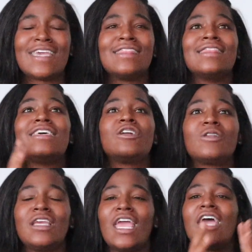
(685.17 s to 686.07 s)
and
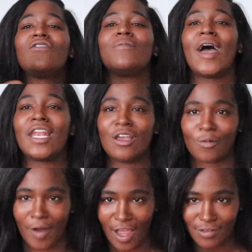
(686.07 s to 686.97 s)
literally everybody
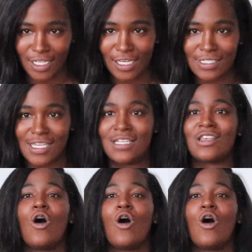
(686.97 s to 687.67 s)
around us is